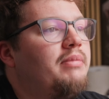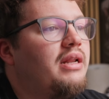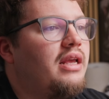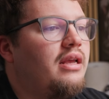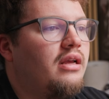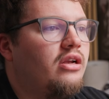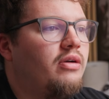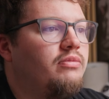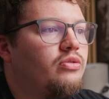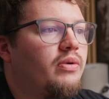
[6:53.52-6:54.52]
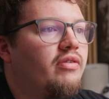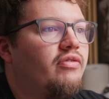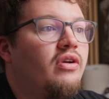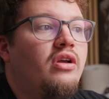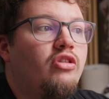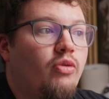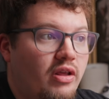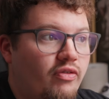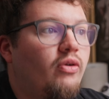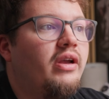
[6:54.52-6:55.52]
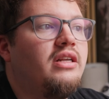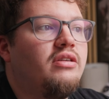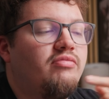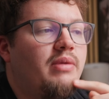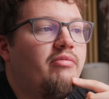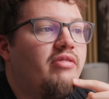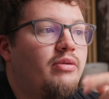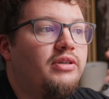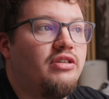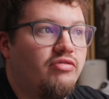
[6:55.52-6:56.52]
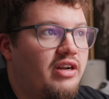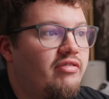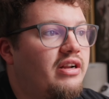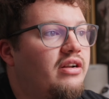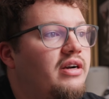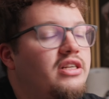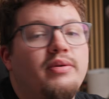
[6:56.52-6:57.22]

Mini comes with 24 gigs of memory, which is really, really nice.